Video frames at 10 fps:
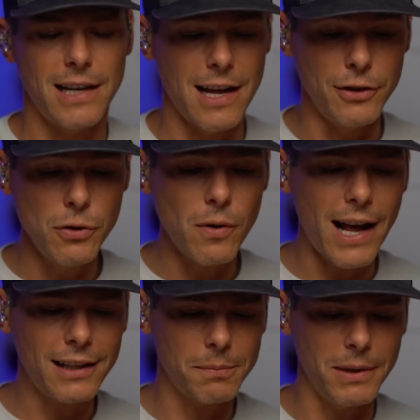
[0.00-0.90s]
And you
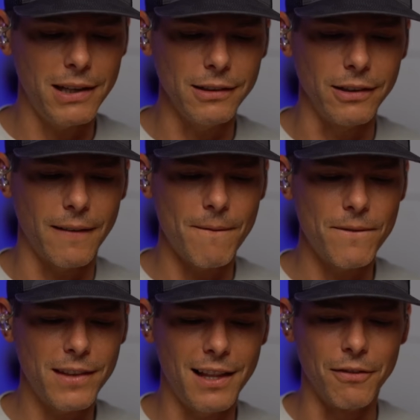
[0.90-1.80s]
asked me, look,
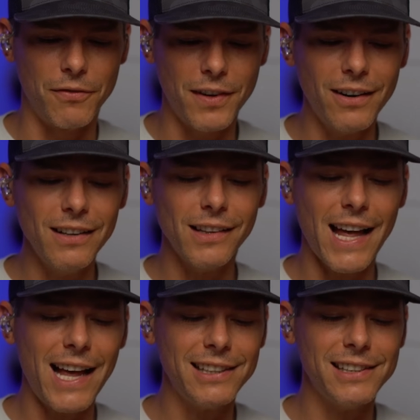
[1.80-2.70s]
in the very
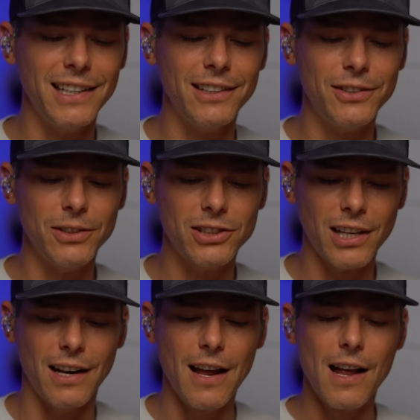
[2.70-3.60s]
last sentence you
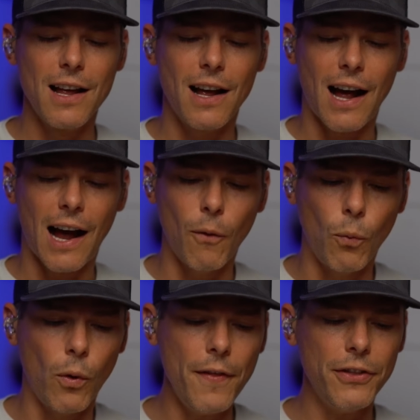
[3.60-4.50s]
said, I
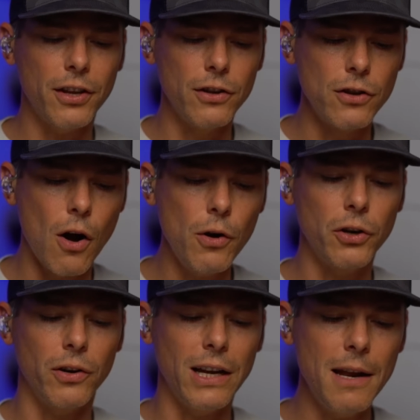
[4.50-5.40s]
want to know
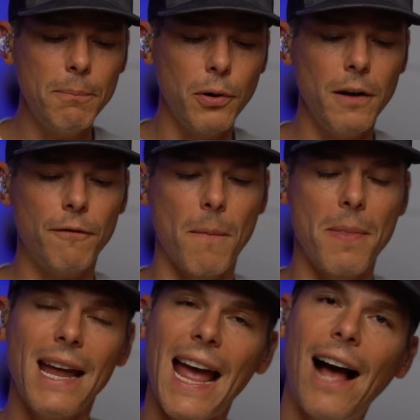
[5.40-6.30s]
your input
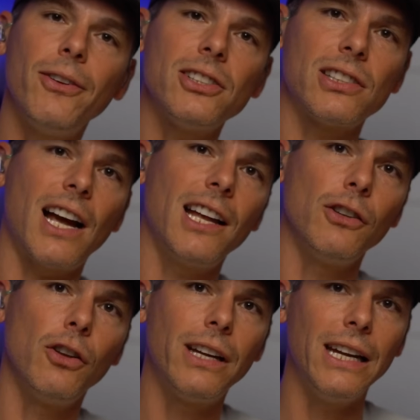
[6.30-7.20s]
from the
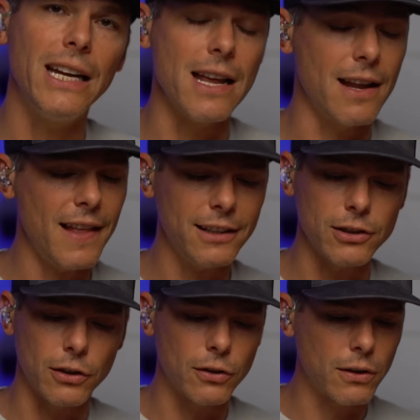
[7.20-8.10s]
outside looking in. And
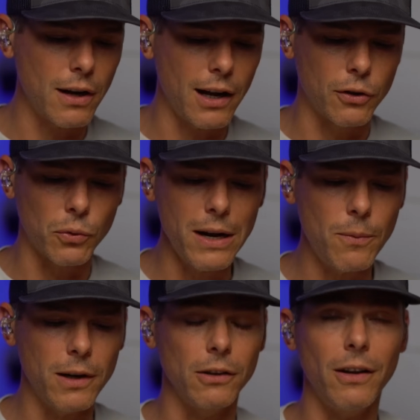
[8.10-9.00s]
that's a
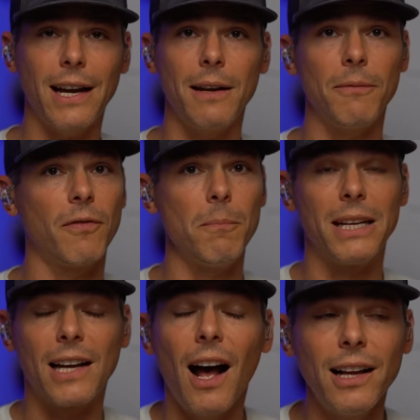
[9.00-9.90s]
great way to look at it,
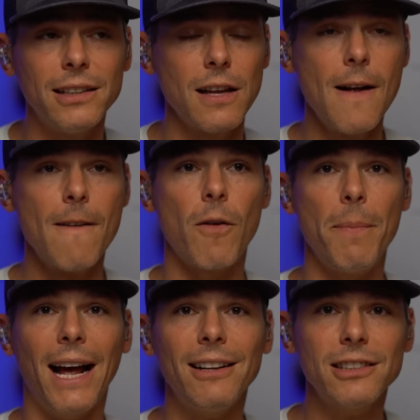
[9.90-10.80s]
because
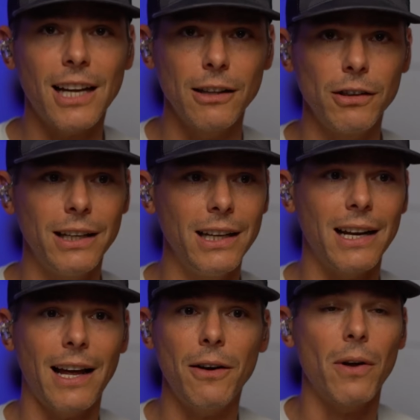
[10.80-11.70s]
from the outside looking
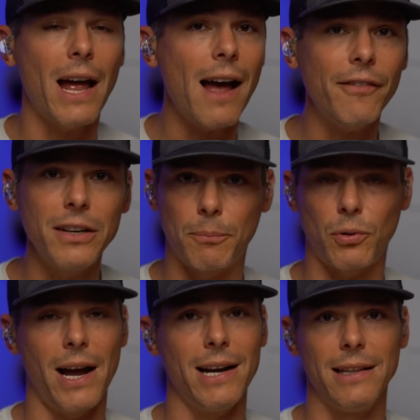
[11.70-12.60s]
in, I don't have any
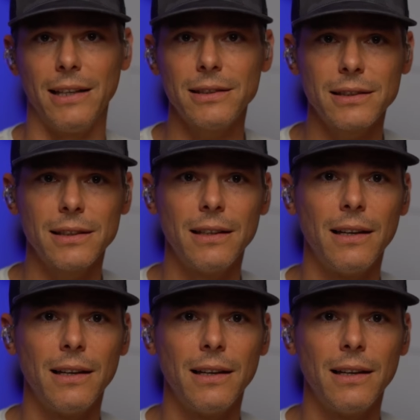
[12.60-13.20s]
pride in this.